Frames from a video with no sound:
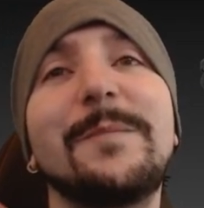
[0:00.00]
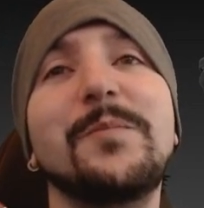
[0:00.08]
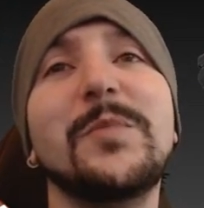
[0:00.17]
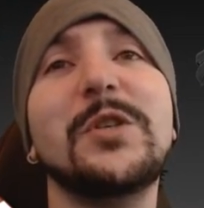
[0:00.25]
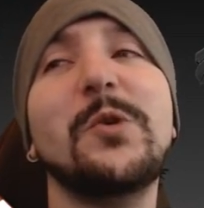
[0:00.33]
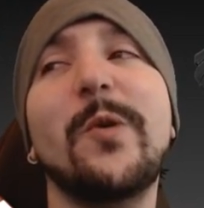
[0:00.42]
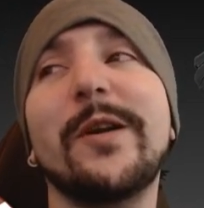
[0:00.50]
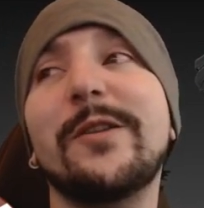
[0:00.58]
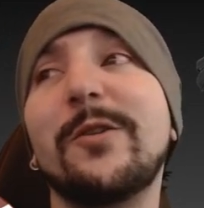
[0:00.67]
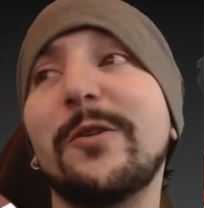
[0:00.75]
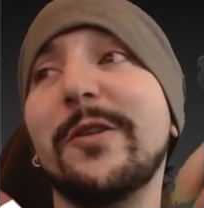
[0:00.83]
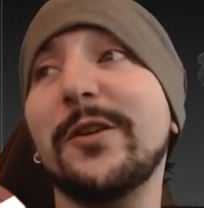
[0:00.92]
So we wanted to
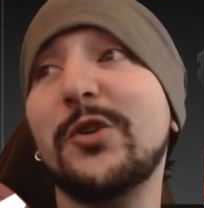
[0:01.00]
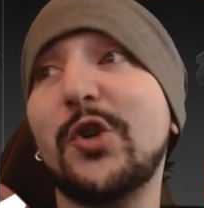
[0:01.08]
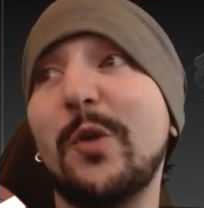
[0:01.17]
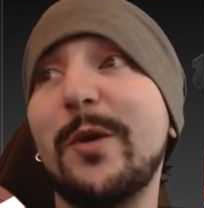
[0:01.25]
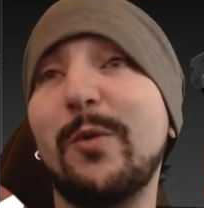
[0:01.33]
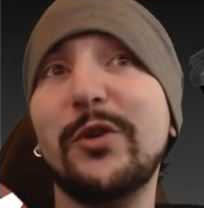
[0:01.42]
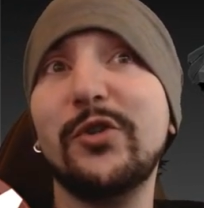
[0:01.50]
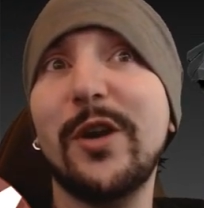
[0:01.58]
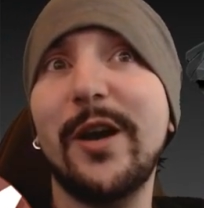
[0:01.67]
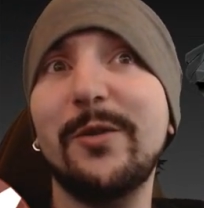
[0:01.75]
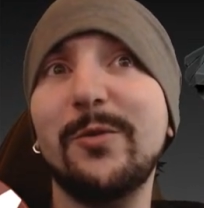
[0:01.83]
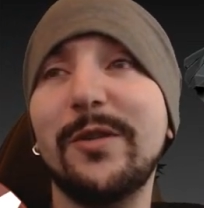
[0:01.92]
do the show me what you
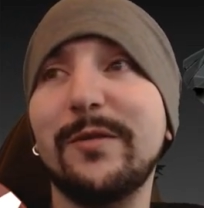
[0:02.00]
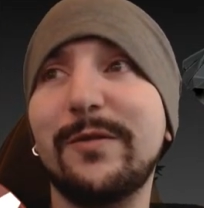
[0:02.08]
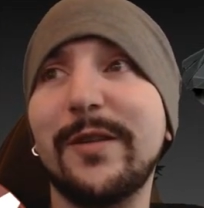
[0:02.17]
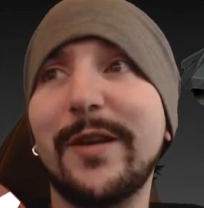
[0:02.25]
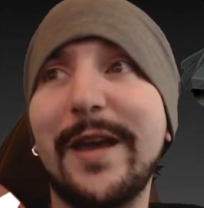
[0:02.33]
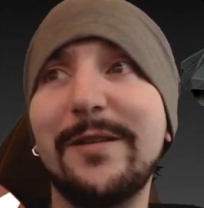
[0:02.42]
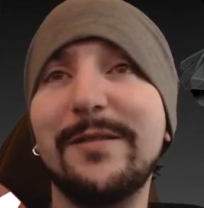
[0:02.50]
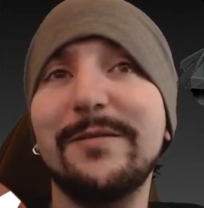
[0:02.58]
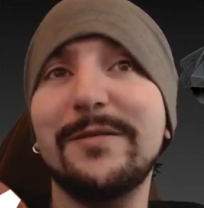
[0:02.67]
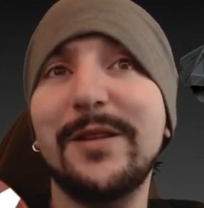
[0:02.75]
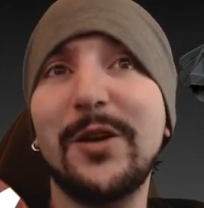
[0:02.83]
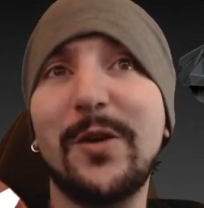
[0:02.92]
got with the head,
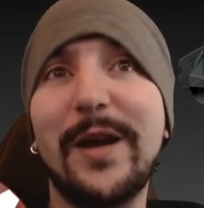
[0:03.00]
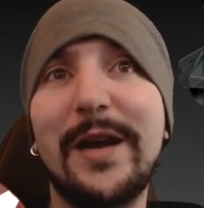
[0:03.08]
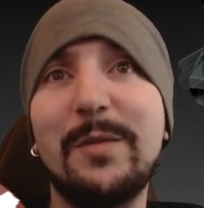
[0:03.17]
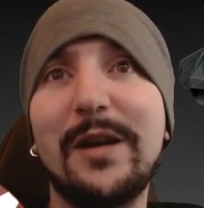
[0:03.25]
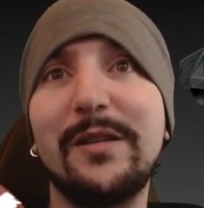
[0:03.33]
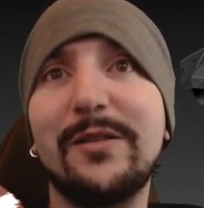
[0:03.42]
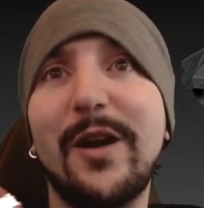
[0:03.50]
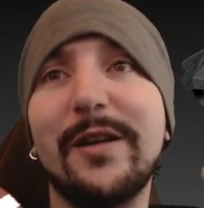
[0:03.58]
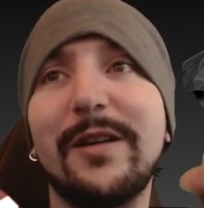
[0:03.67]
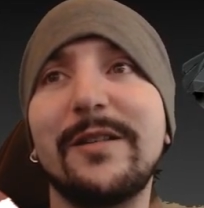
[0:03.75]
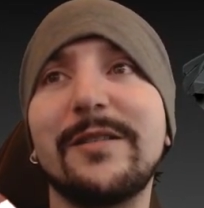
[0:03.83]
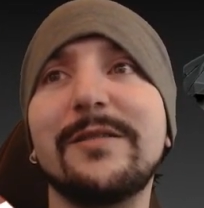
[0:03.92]
you know, animated
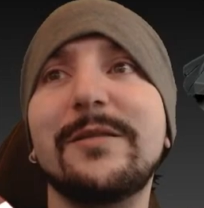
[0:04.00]
talking.